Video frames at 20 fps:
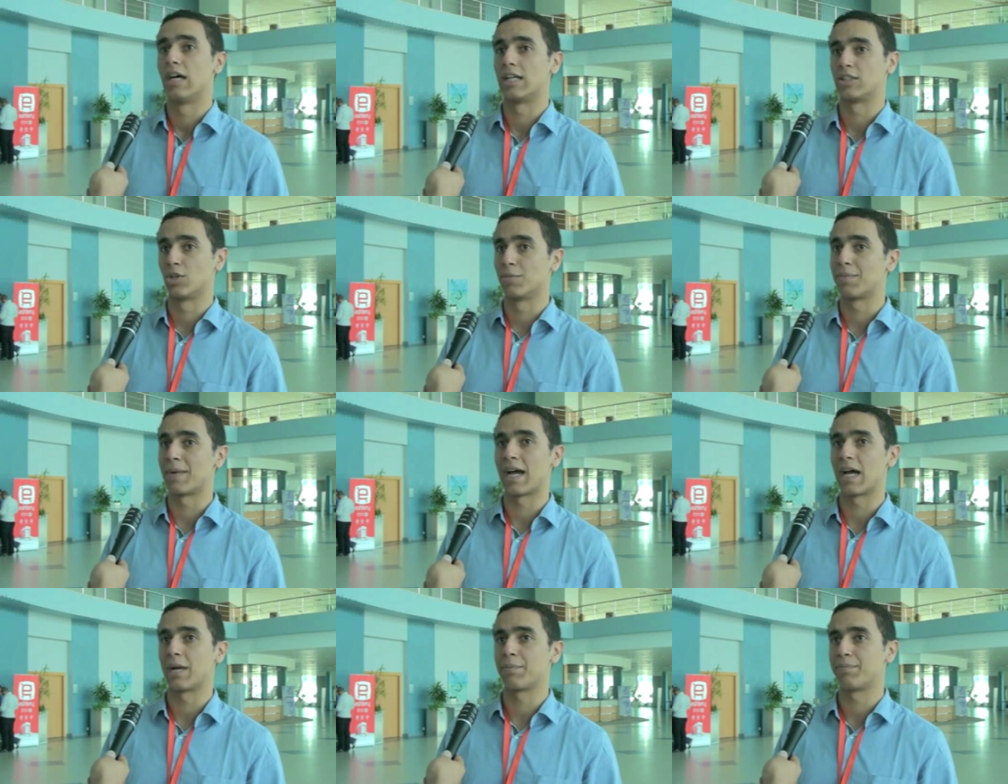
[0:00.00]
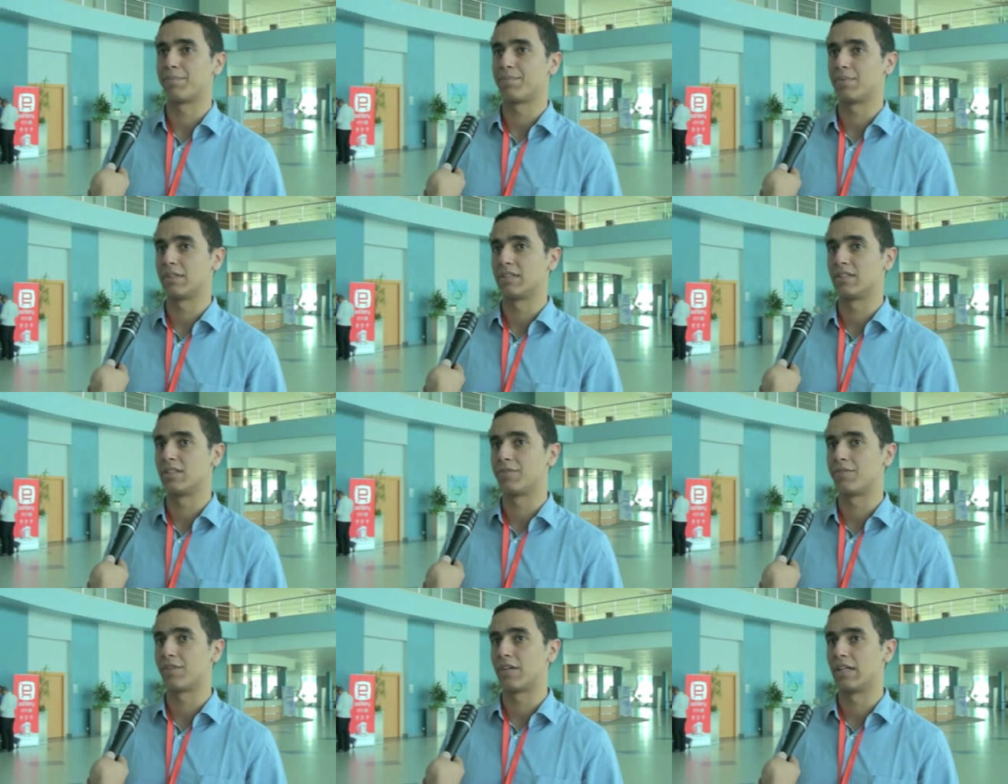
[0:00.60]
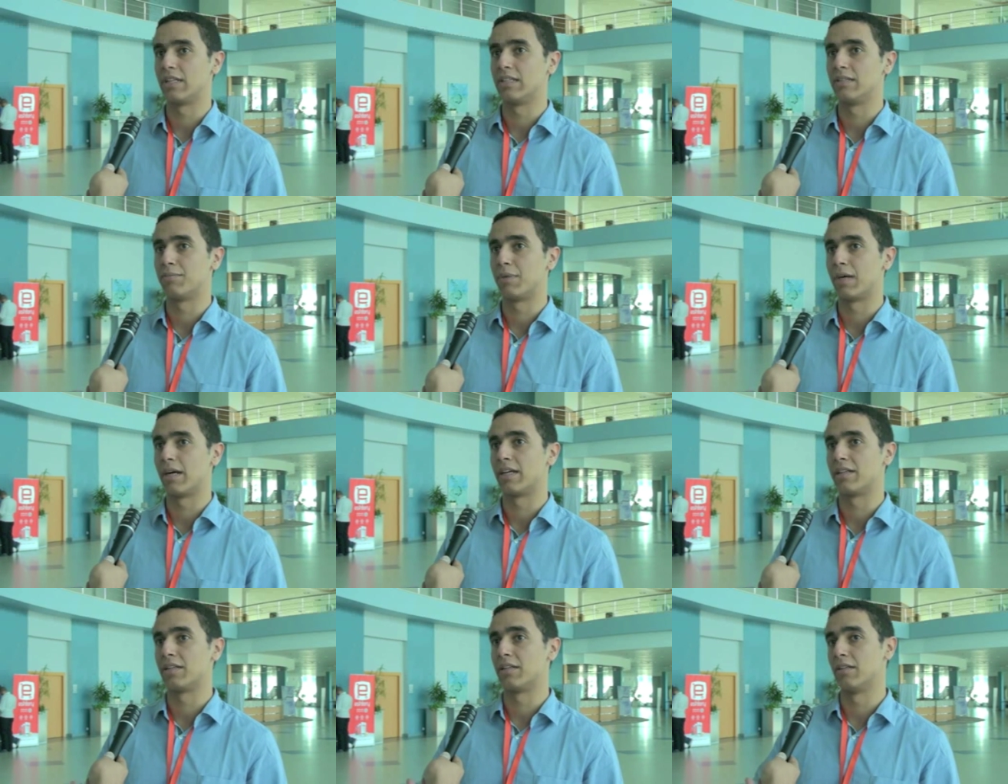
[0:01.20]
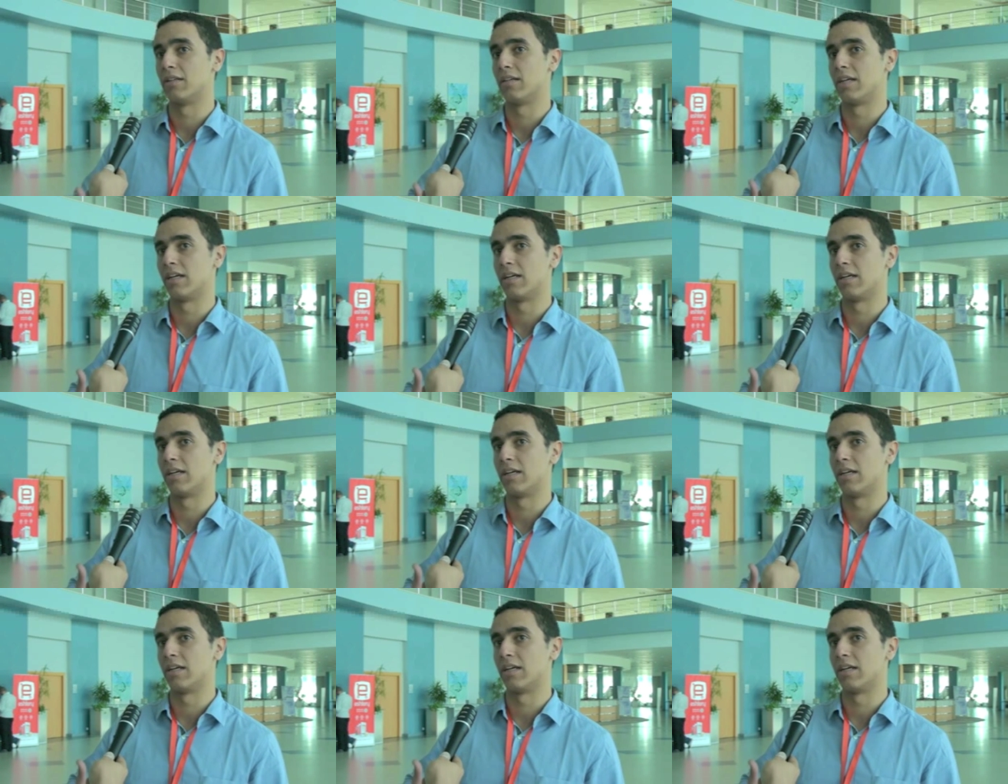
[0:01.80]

A top app is defined by